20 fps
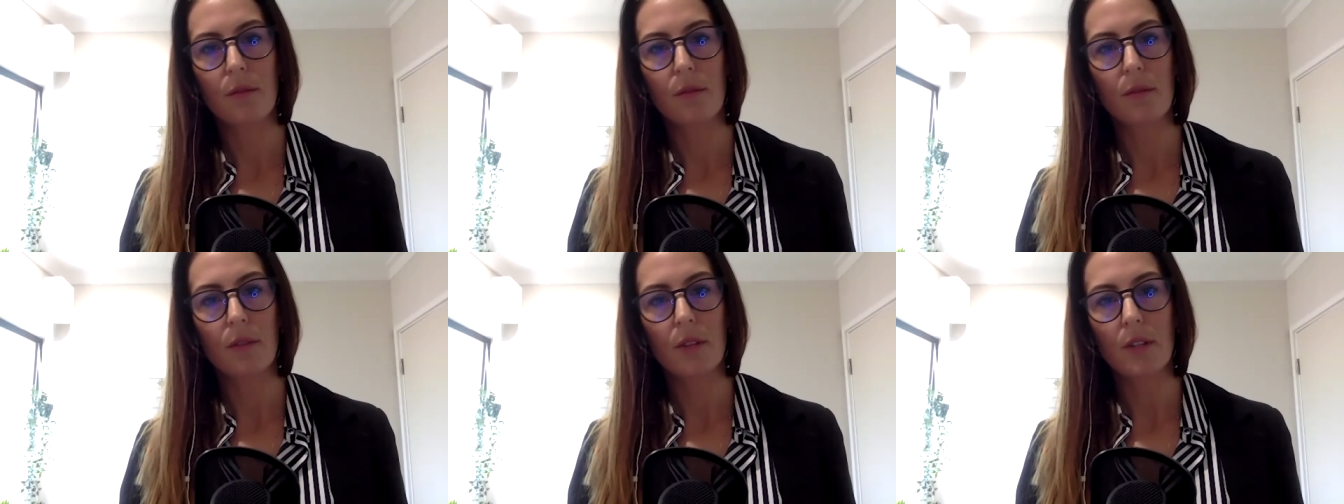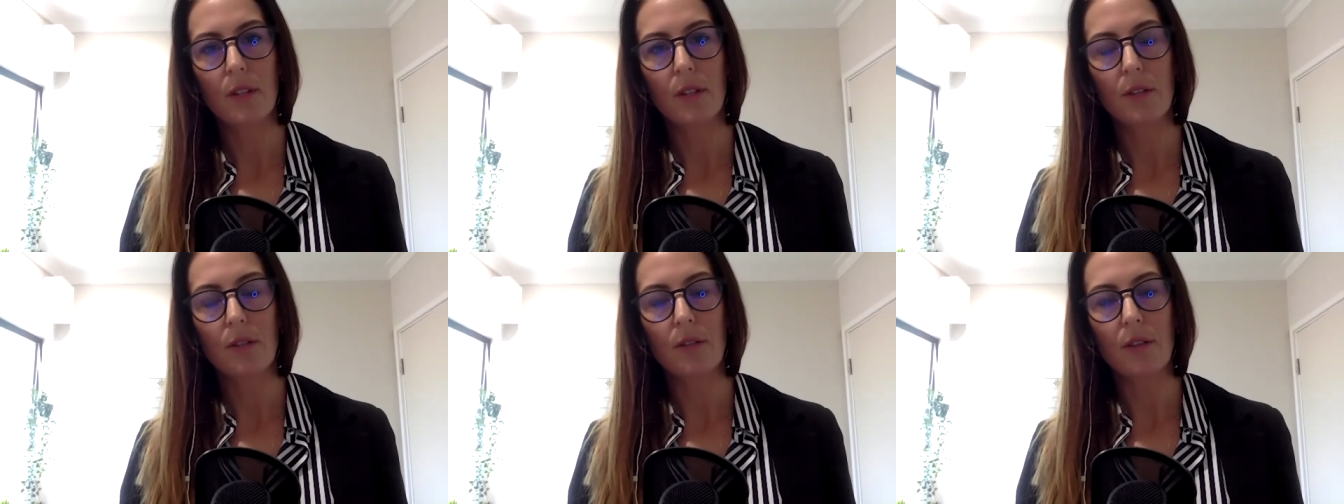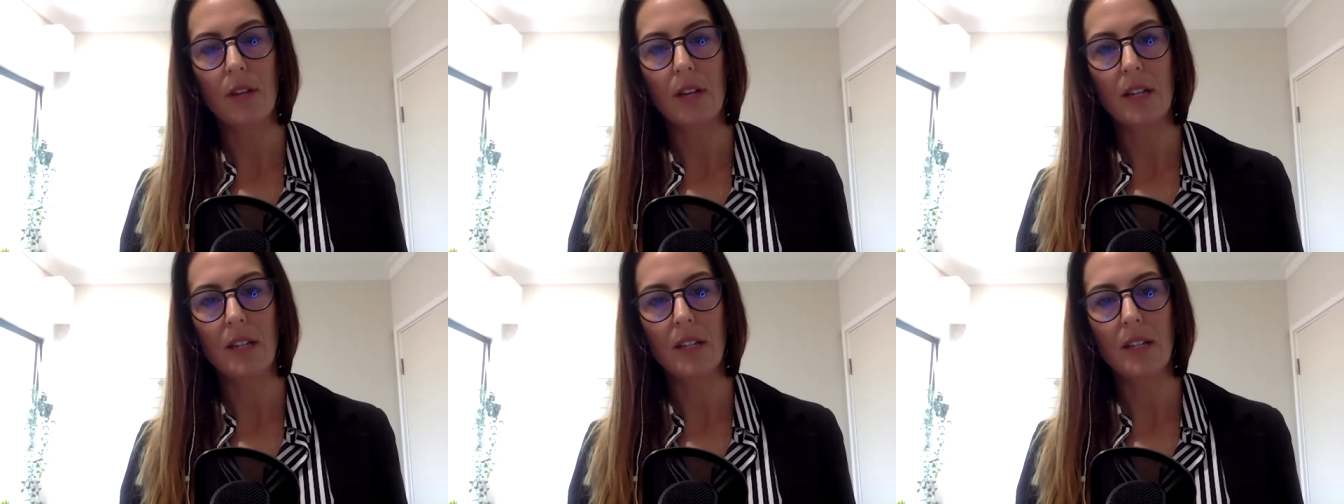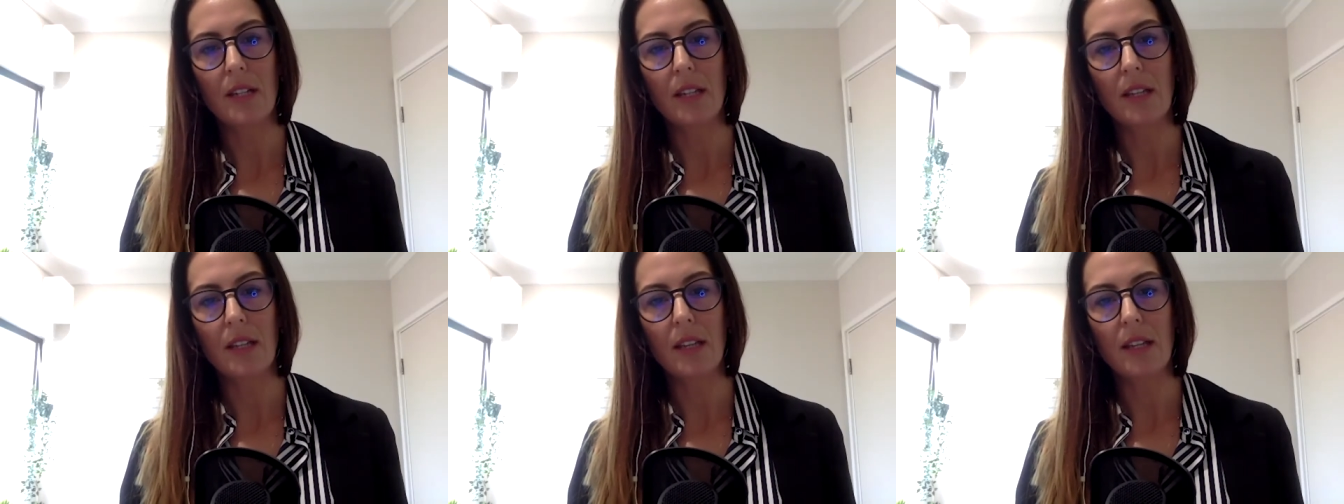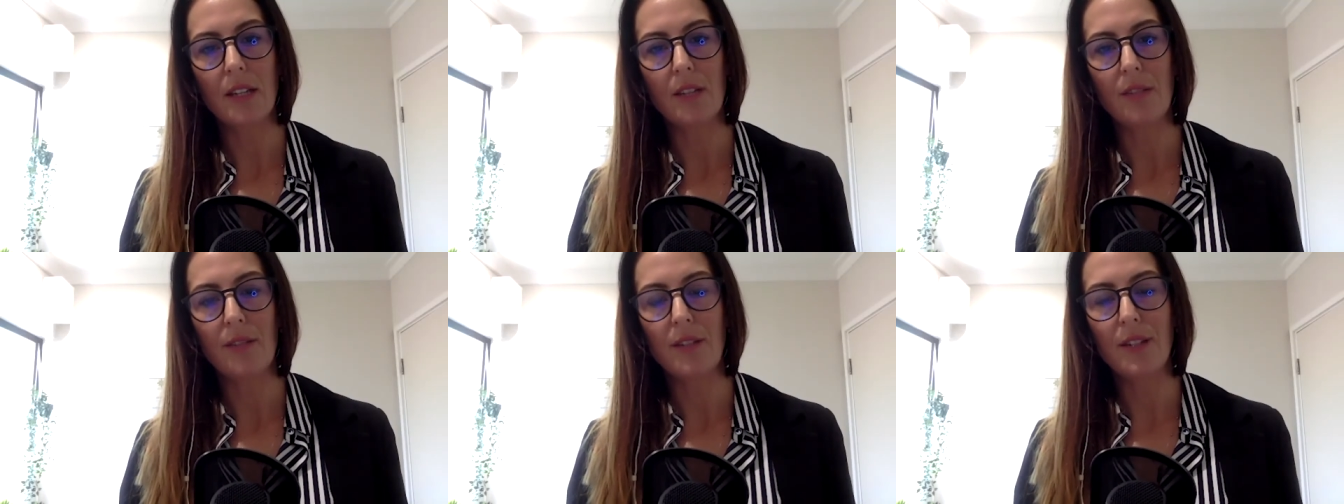That's um, crazy. Um,
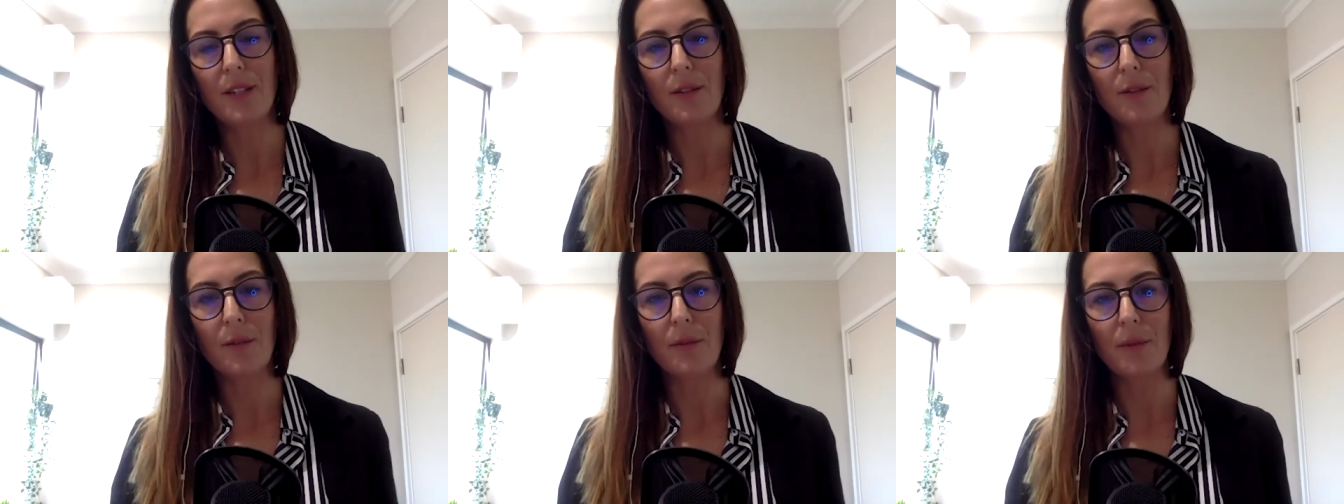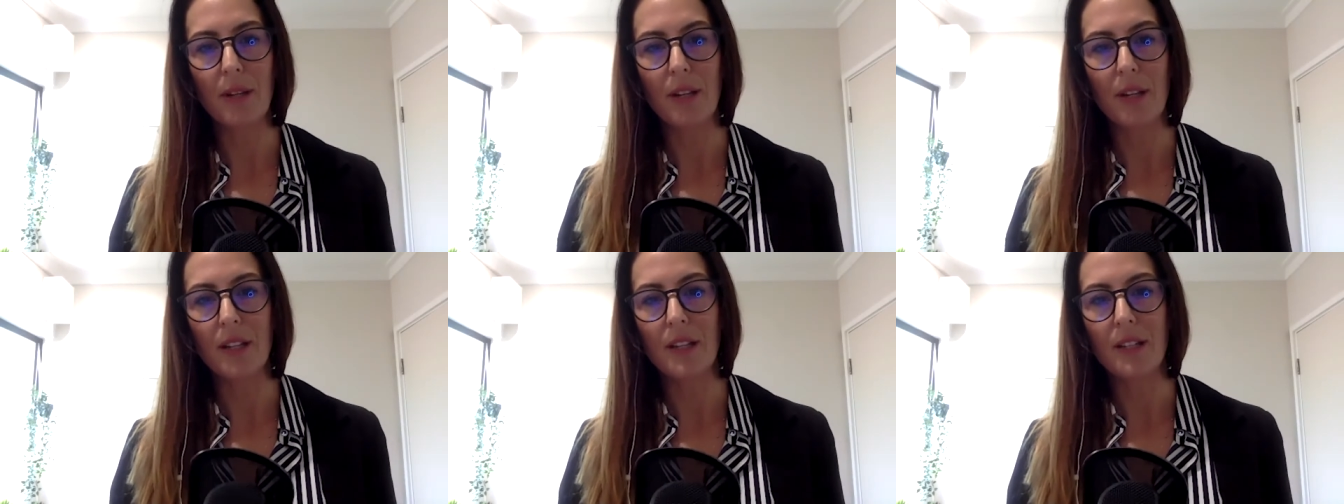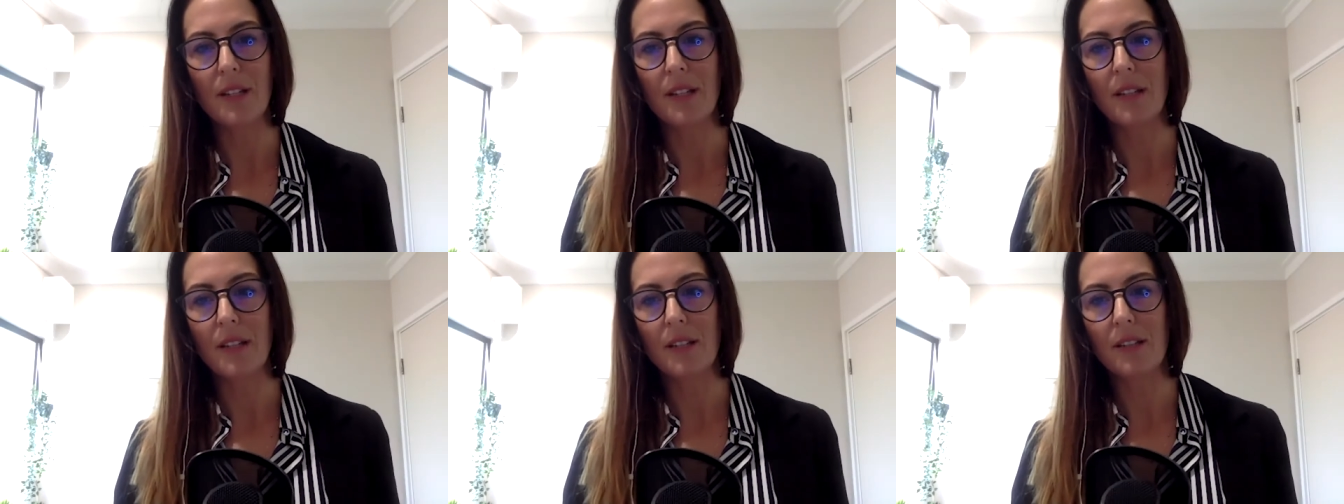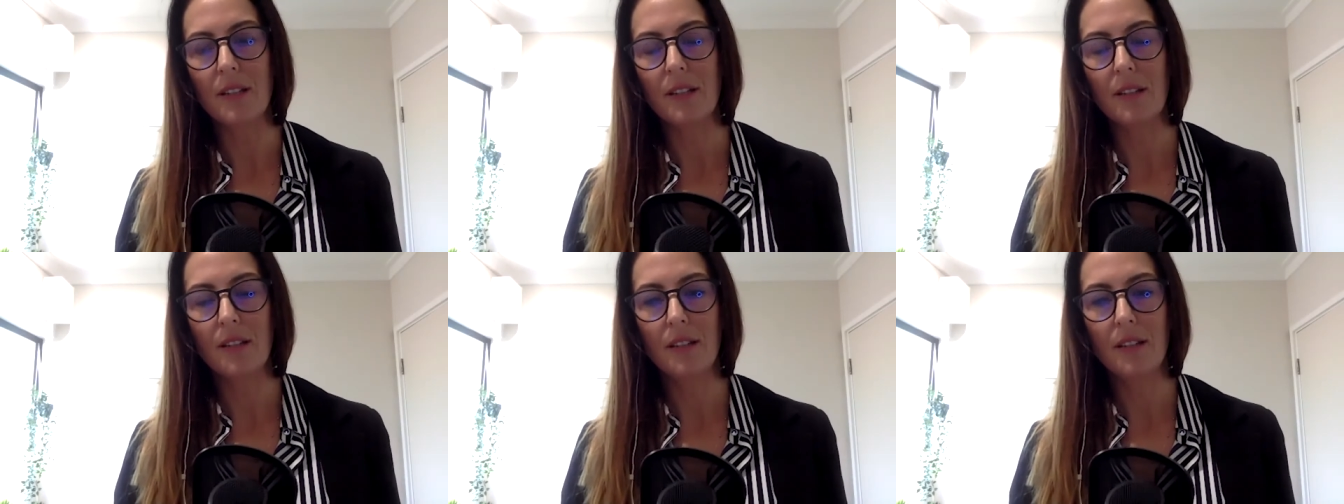That's physical yeah, work, isn't it?